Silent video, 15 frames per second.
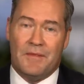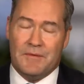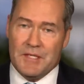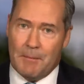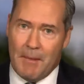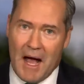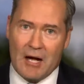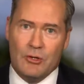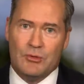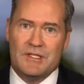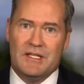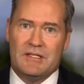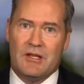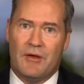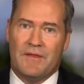
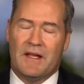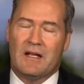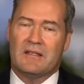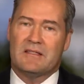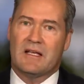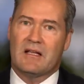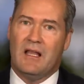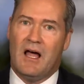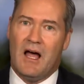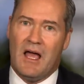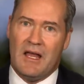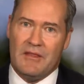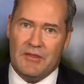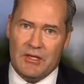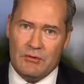democracy's on the
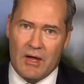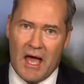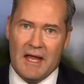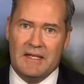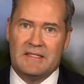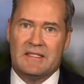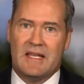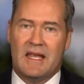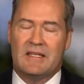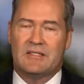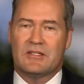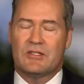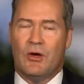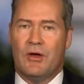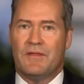decline, the United States
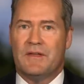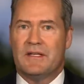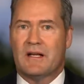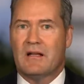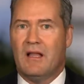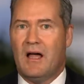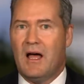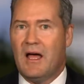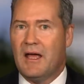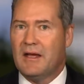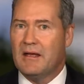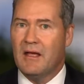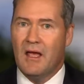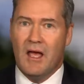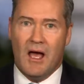is on the
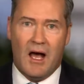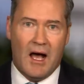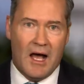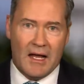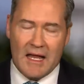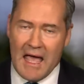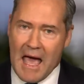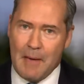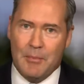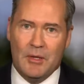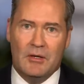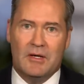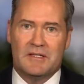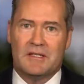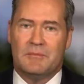decline, uh,
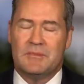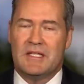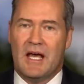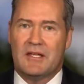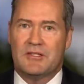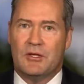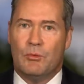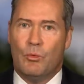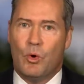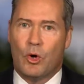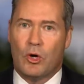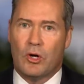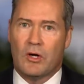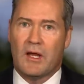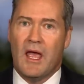capitalism doesn't
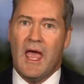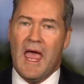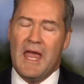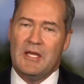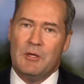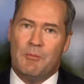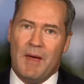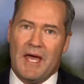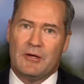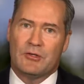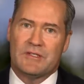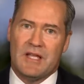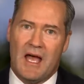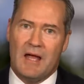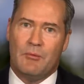work, and you better
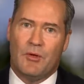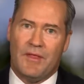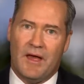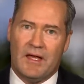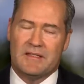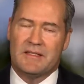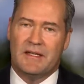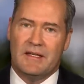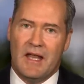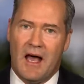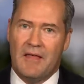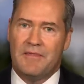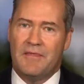side with us and not